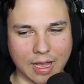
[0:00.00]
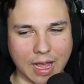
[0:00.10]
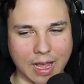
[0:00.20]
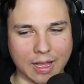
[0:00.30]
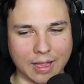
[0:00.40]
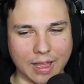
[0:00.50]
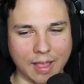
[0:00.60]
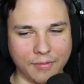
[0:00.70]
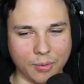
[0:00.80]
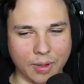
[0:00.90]
Uh,
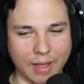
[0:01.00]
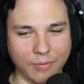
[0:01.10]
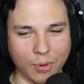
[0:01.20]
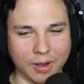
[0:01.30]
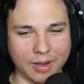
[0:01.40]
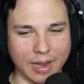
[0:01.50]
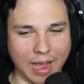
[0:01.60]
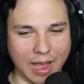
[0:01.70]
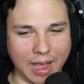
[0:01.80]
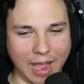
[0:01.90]
everyone, everyone,
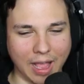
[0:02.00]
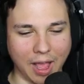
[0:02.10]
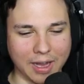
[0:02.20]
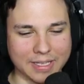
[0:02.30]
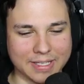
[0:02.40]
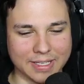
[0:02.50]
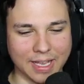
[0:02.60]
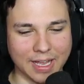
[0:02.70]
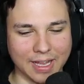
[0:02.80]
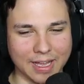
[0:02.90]
uh, I He's got the type that
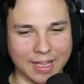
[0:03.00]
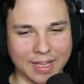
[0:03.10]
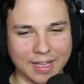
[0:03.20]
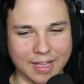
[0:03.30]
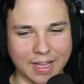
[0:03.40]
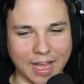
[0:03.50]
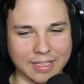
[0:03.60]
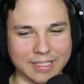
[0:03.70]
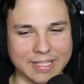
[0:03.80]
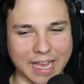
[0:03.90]
smelled like trouble.
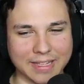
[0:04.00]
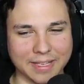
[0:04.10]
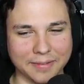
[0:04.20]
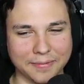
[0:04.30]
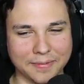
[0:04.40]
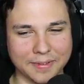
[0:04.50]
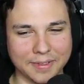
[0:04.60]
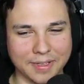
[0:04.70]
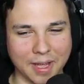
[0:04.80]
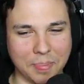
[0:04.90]
A detective,
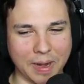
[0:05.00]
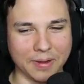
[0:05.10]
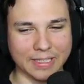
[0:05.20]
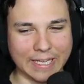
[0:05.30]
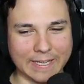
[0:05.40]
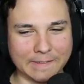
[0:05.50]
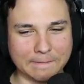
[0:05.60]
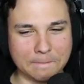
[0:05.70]
apparently.